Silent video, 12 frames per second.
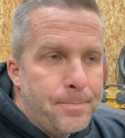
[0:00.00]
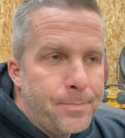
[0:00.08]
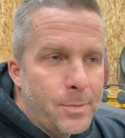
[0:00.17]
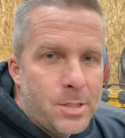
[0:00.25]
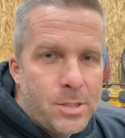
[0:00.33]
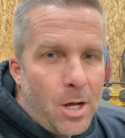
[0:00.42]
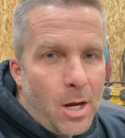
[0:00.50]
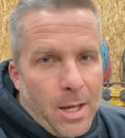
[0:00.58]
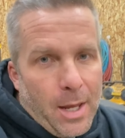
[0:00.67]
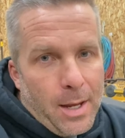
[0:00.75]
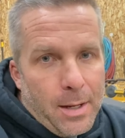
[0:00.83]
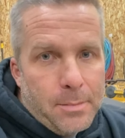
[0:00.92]
stock
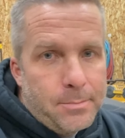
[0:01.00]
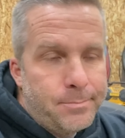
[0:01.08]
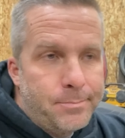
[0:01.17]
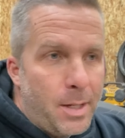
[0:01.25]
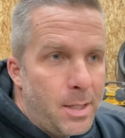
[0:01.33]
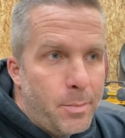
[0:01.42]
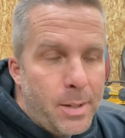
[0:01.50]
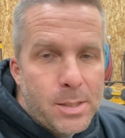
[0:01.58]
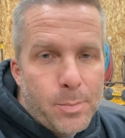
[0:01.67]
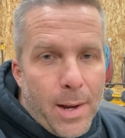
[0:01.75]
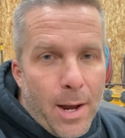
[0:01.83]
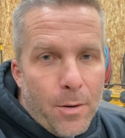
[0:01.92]
can made the best
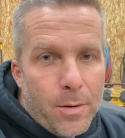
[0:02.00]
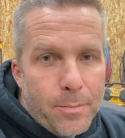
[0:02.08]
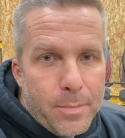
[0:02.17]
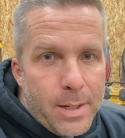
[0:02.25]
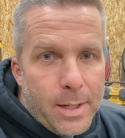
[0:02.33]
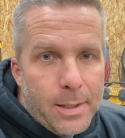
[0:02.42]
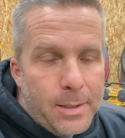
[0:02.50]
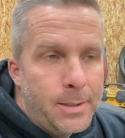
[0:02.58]
power at mid,